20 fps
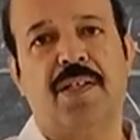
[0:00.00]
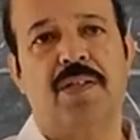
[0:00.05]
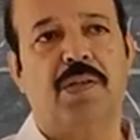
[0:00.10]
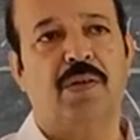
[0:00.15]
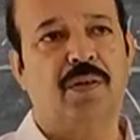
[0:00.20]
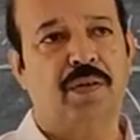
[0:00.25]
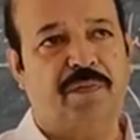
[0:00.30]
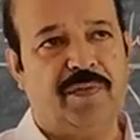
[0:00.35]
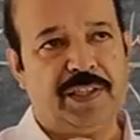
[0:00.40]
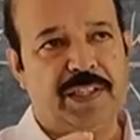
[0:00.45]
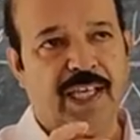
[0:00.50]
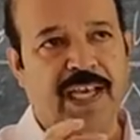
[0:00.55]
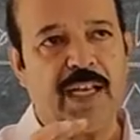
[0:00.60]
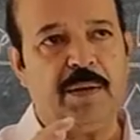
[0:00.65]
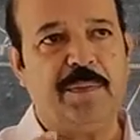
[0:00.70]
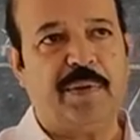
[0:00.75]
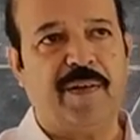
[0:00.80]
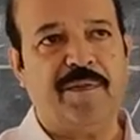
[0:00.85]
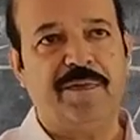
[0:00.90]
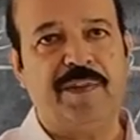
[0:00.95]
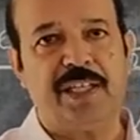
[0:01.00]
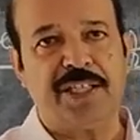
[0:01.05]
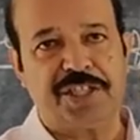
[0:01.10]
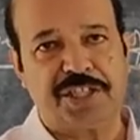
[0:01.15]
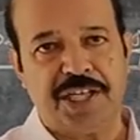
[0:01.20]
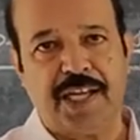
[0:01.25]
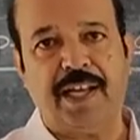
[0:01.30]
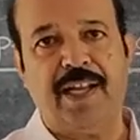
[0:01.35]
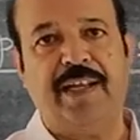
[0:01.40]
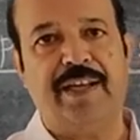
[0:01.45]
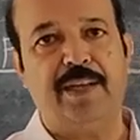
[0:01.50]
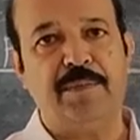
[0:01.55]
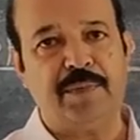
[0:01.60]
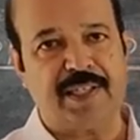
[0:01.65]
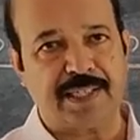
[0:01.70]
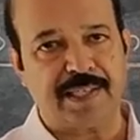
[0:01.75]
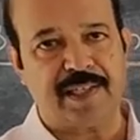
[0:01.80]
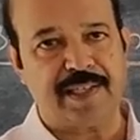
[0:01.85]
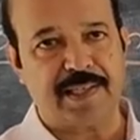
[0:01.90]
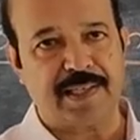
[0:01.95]
So, with the help of the ciliary
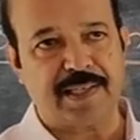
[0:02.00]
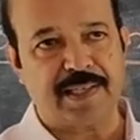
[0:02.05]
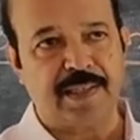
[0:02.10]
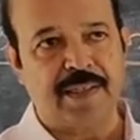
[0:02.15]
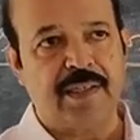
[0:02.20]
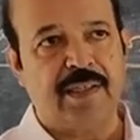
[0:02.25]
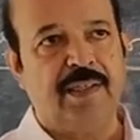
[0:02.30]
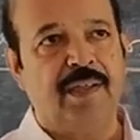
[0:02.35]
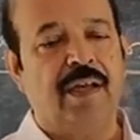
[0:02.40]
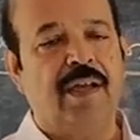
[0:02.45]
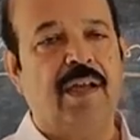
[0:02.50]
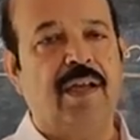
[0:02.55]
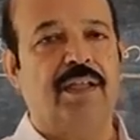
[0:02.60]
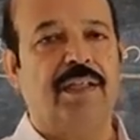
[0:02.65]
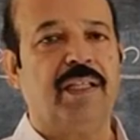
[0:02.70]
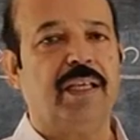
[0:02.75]
muscles,